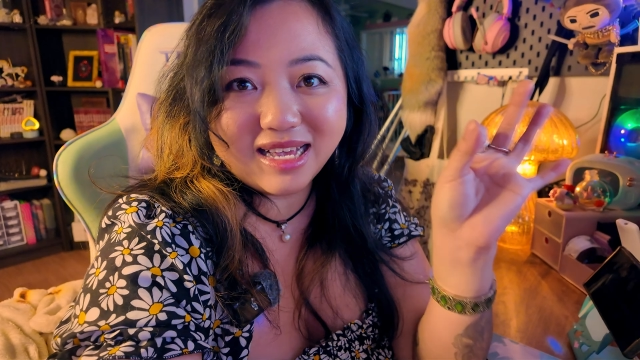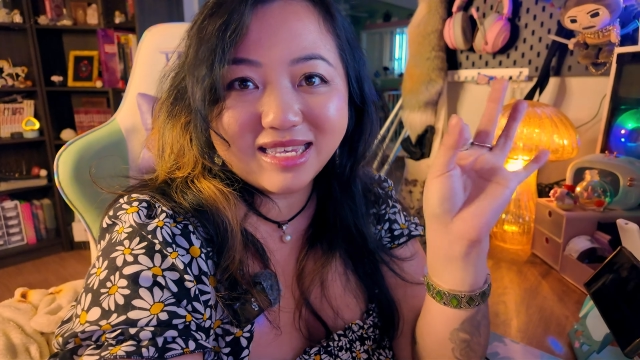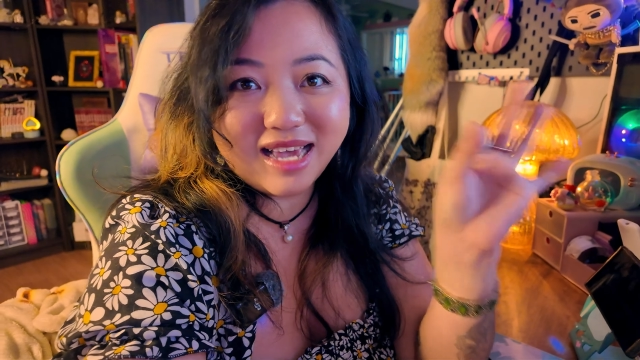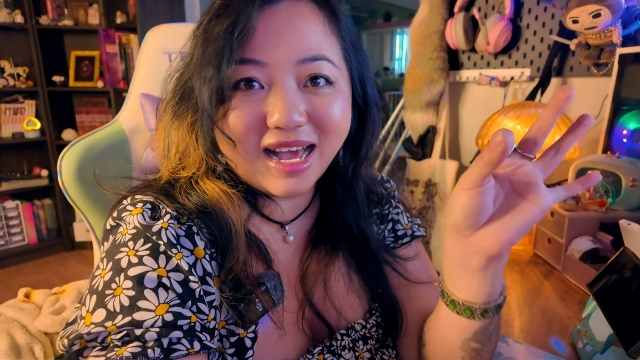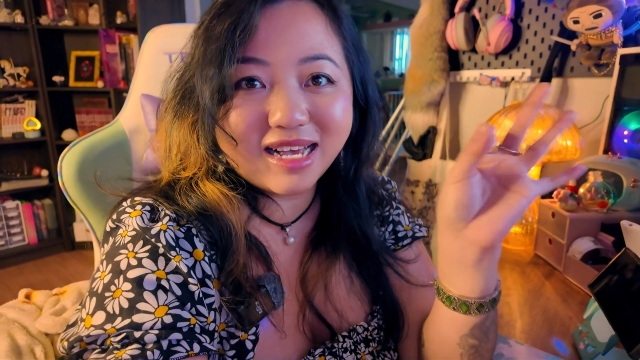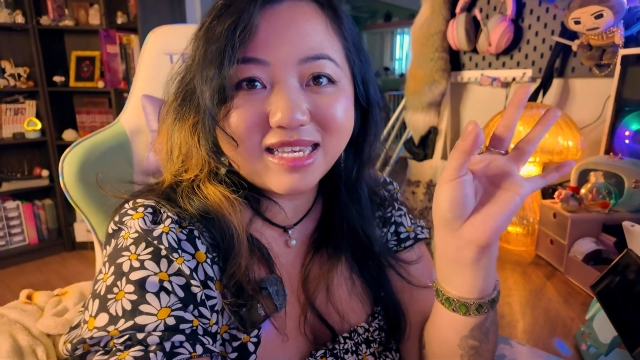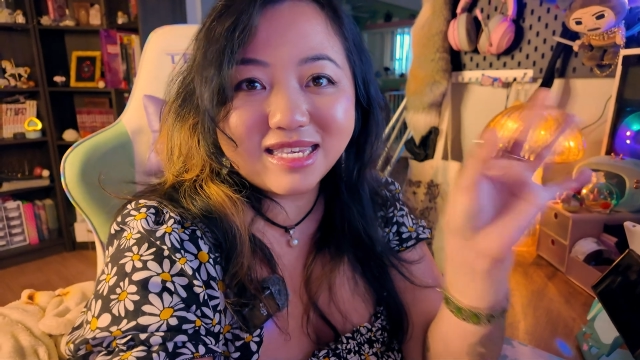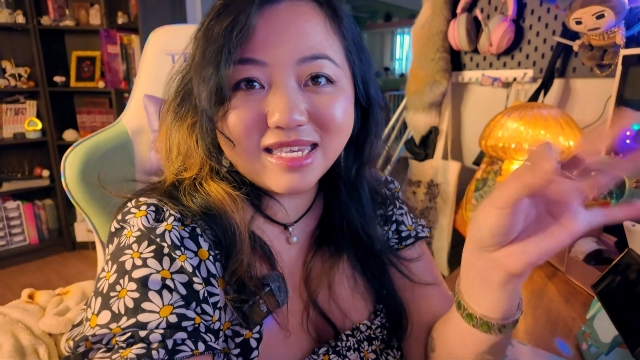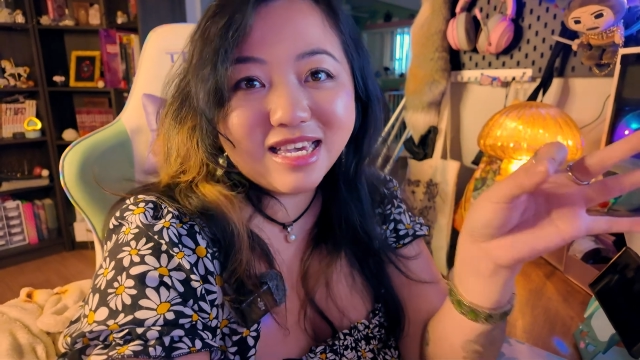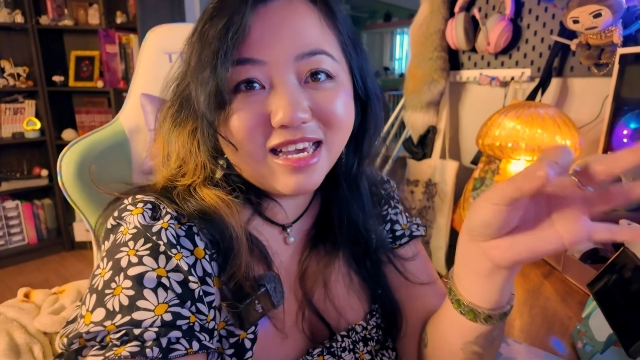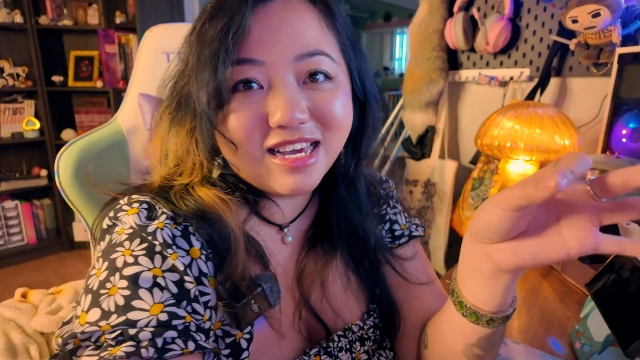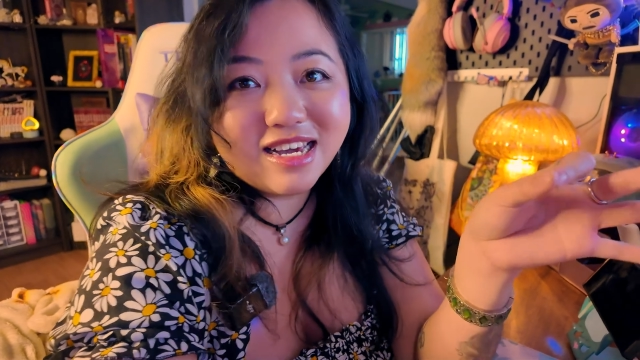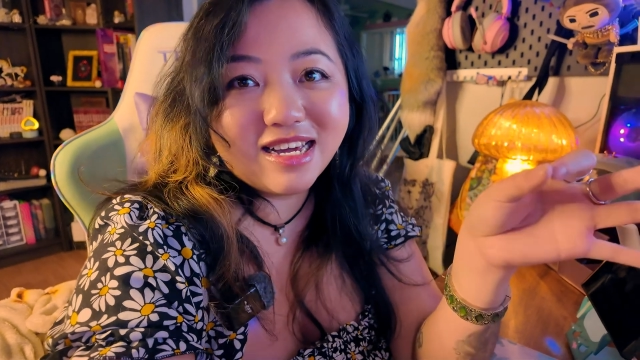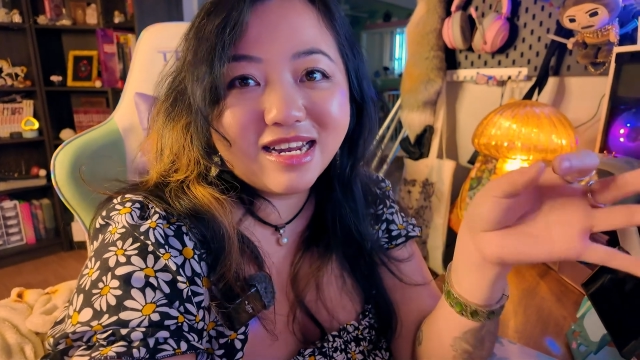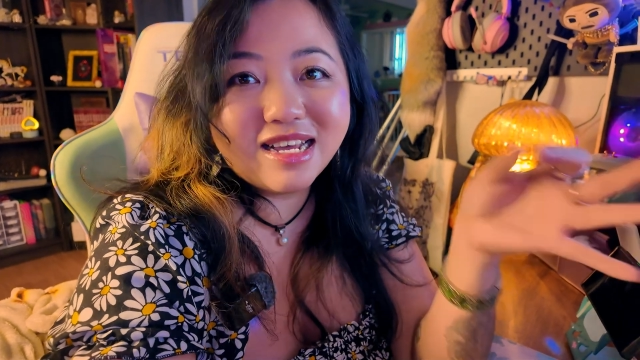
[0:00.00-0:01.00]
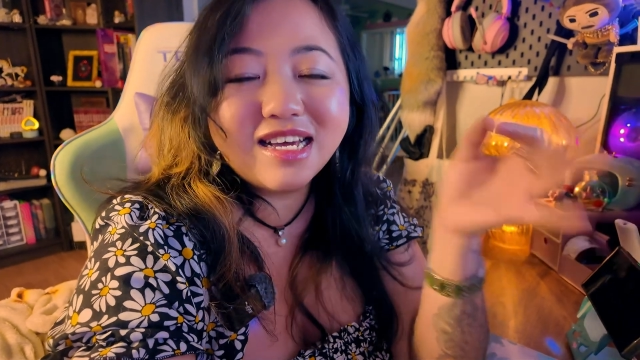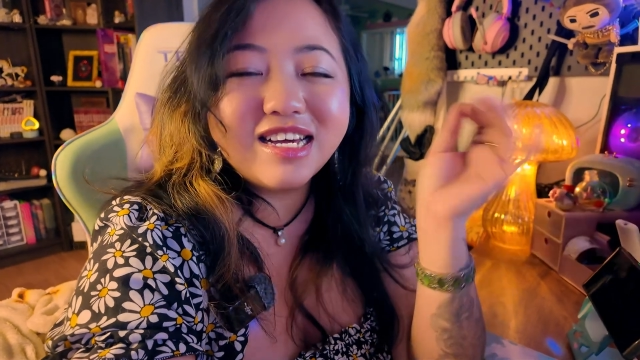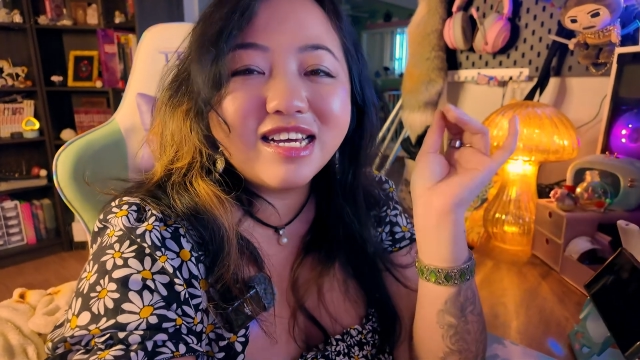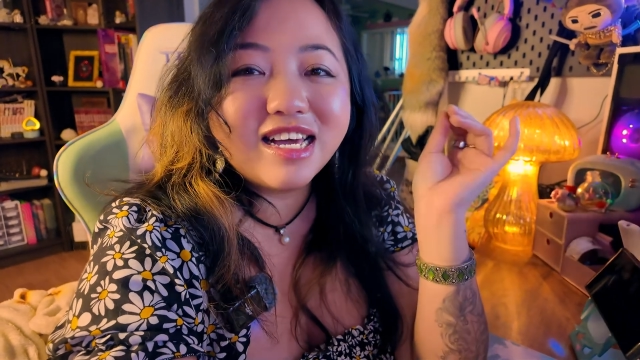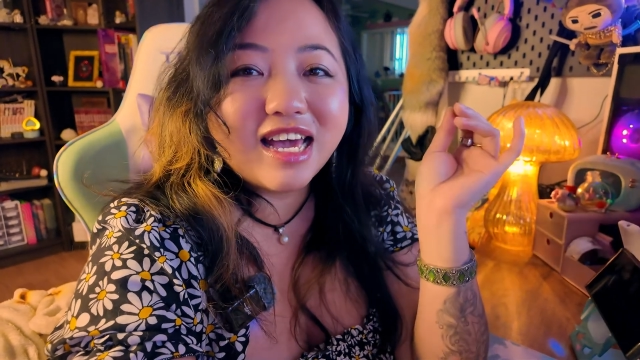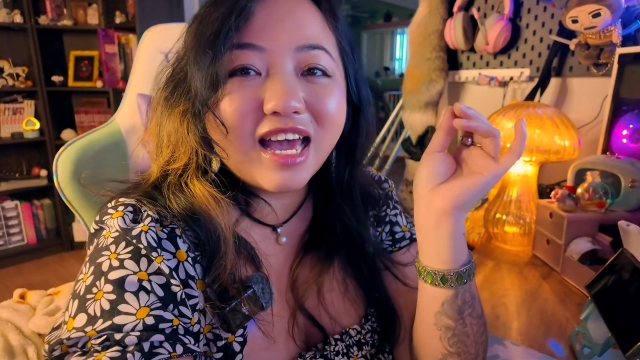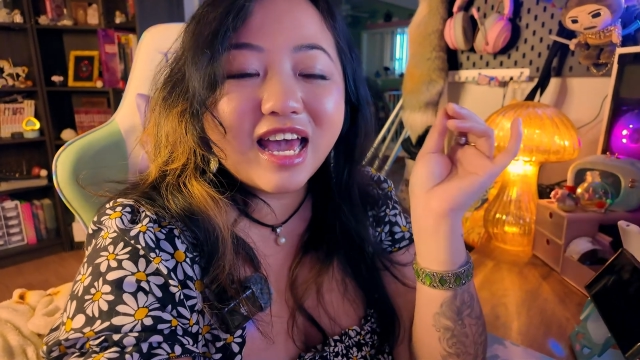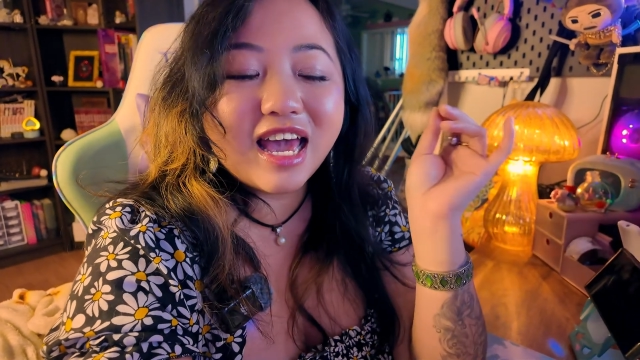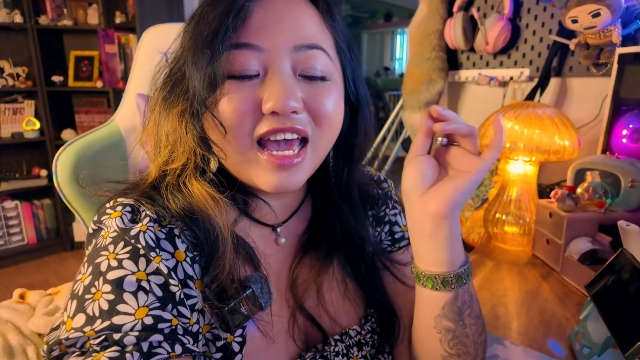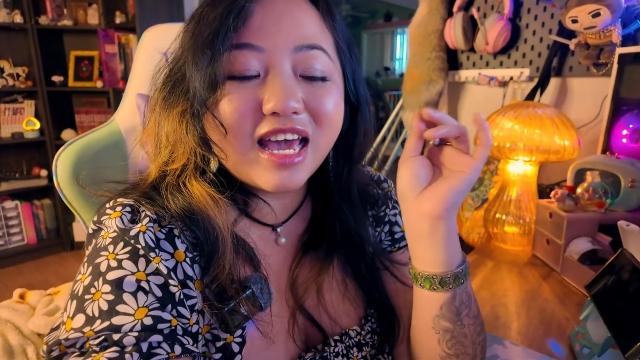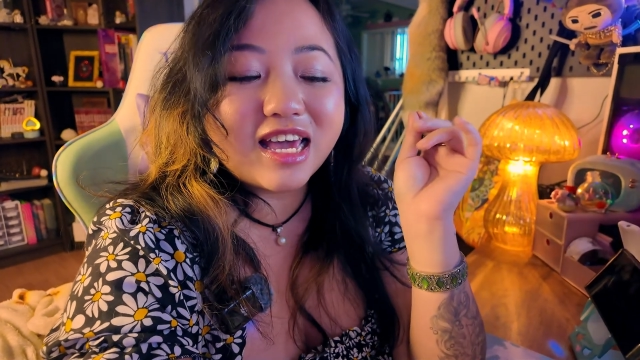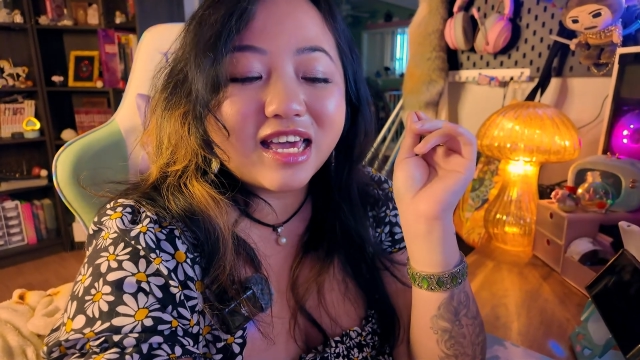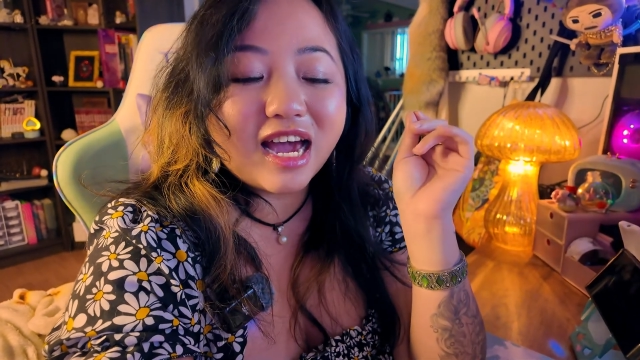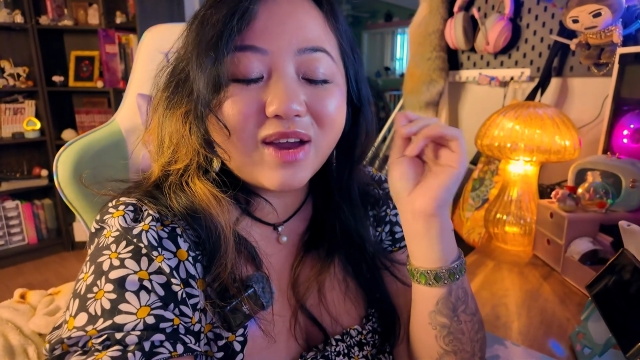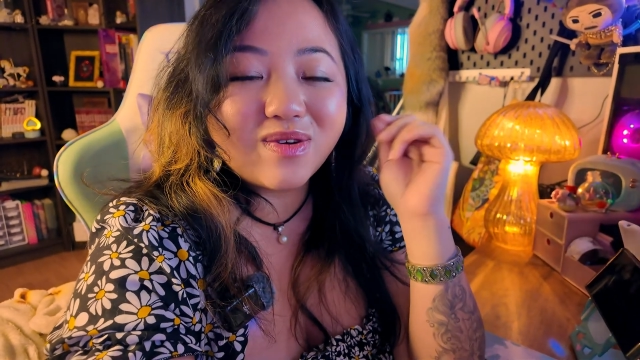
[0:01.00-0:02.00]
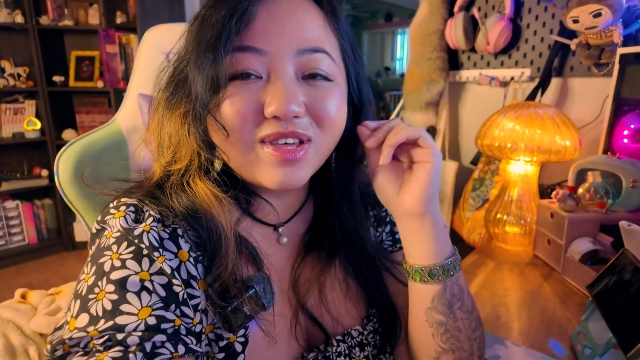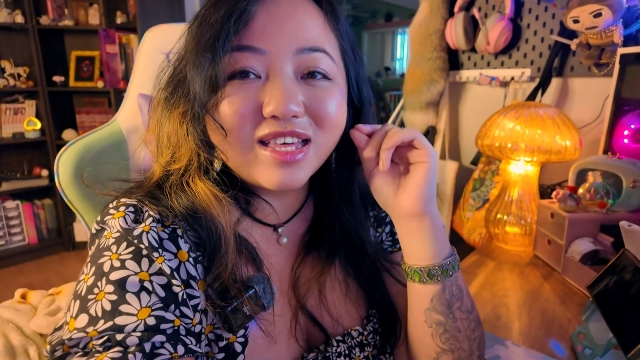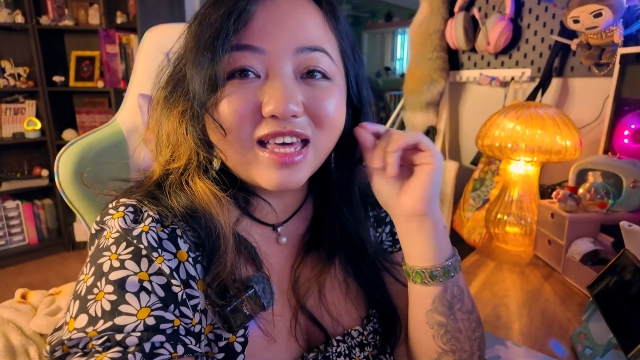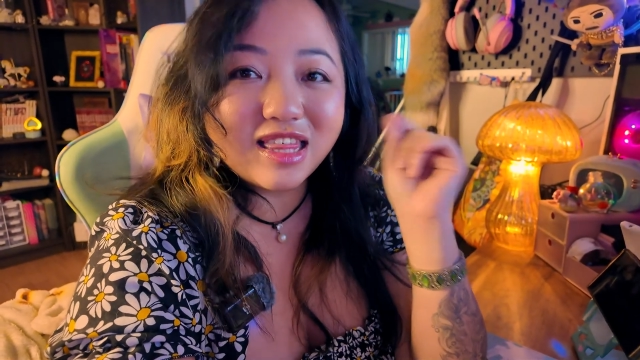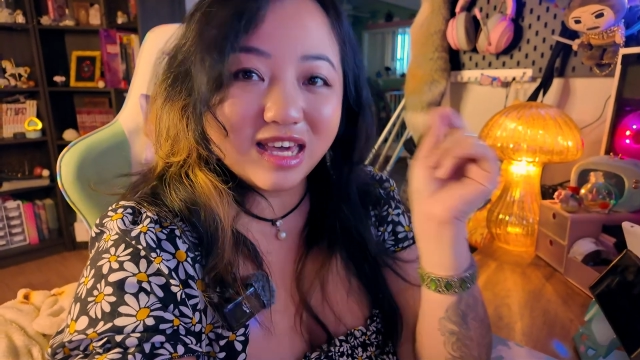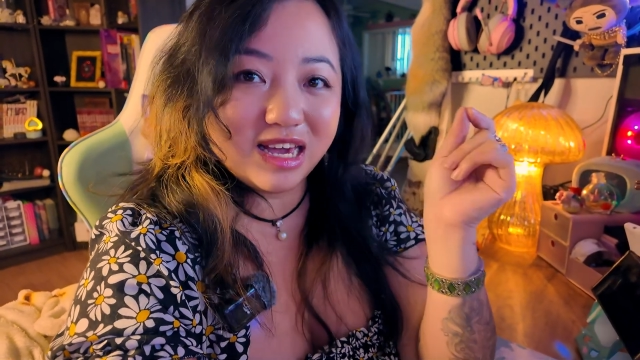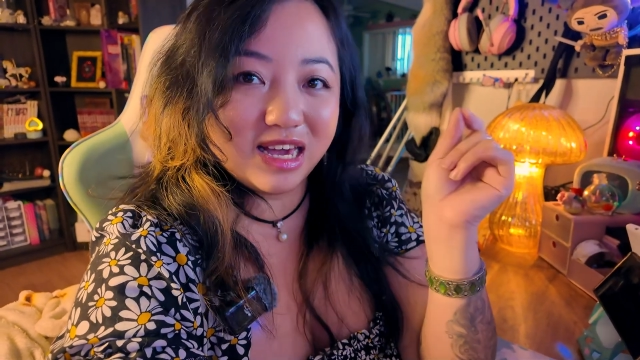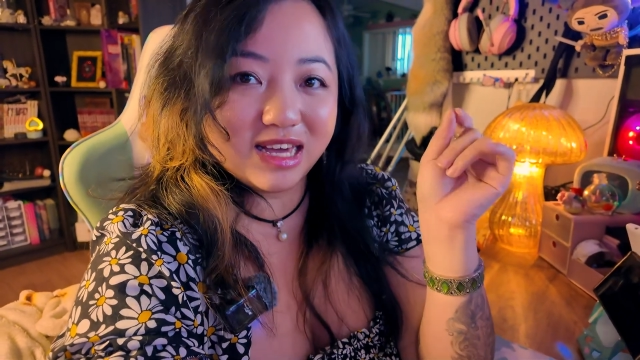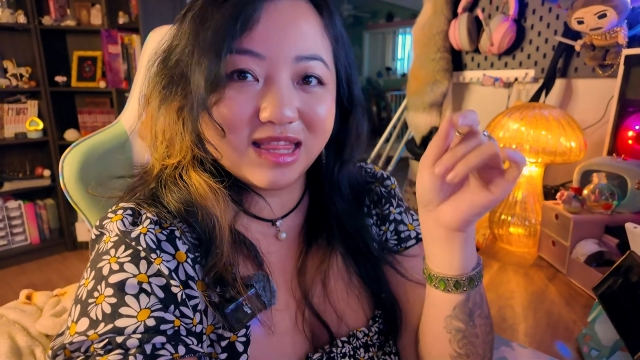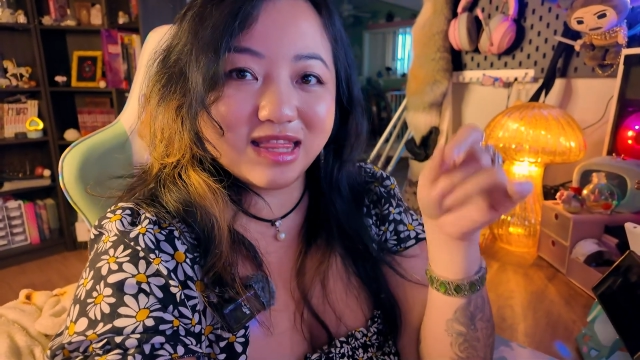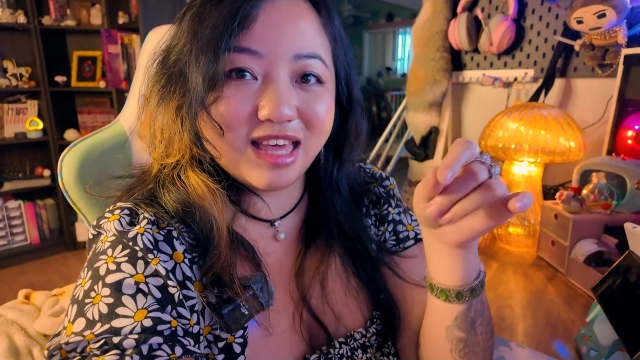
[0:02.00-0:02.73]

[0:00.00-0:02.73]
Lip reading: exact scene. And I really think